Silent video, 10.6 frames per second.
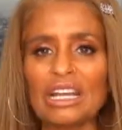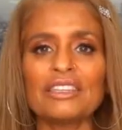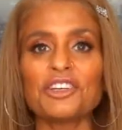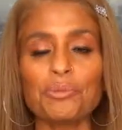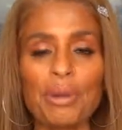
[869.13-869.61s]

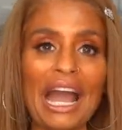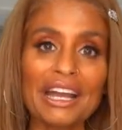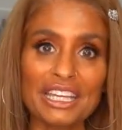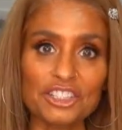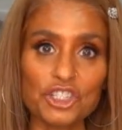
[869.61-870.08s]
They're
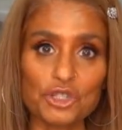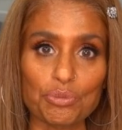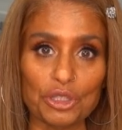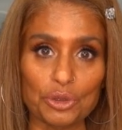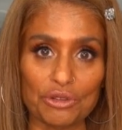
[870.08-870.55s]

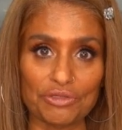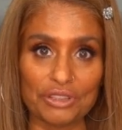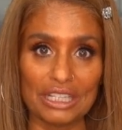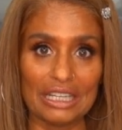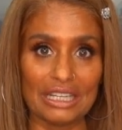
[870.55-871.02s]
packaged
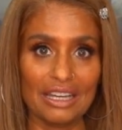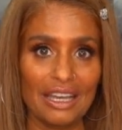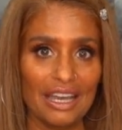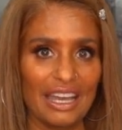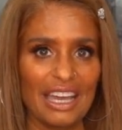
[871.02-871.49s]
beautifully,
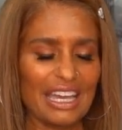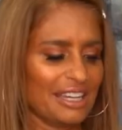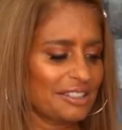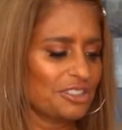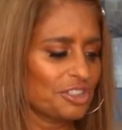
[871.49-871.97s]

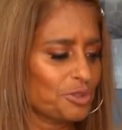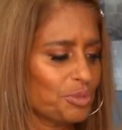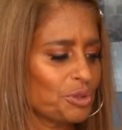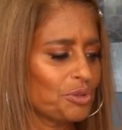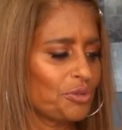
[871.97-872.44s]
and just
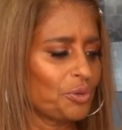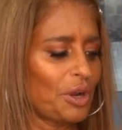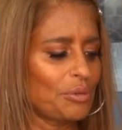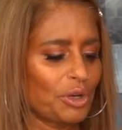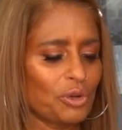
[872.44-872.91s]
beautiful
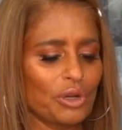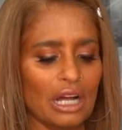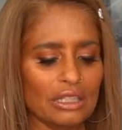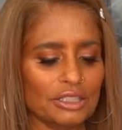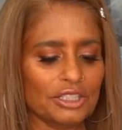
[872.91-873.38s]
rainbow
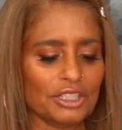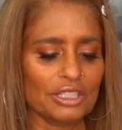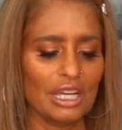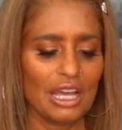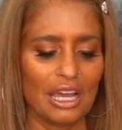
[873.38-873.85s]
colors.
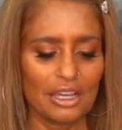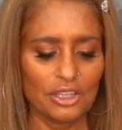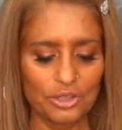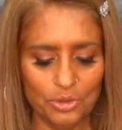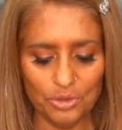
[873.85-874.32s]

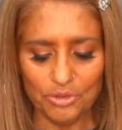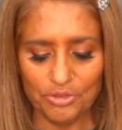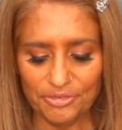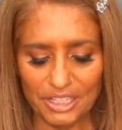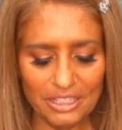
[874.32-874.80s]
You
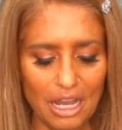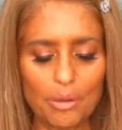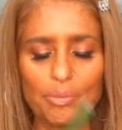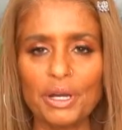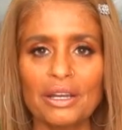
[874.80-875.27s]
fill it
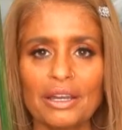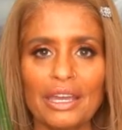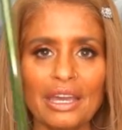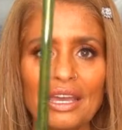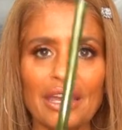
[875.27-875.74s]
up,
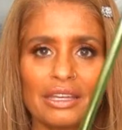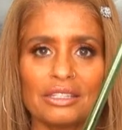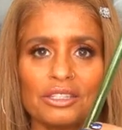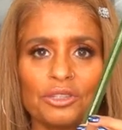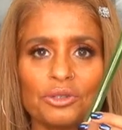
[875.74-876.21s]

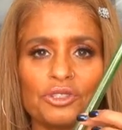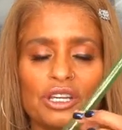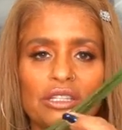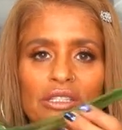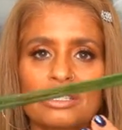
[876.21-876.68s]
and you
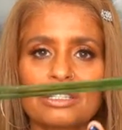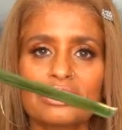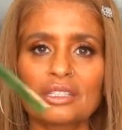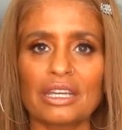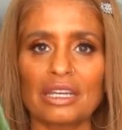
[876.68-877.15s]
just
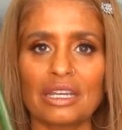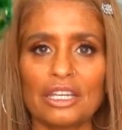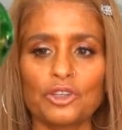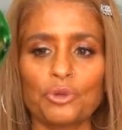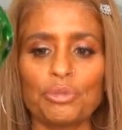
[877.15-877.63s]
stick it
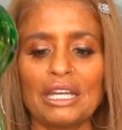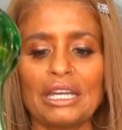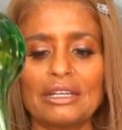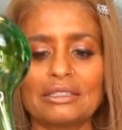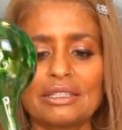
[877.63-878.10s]
in your
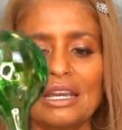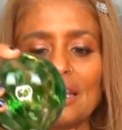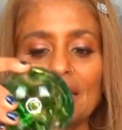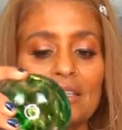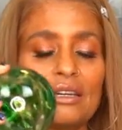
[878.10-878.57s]
plant,
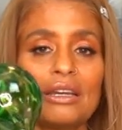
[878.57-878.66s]
and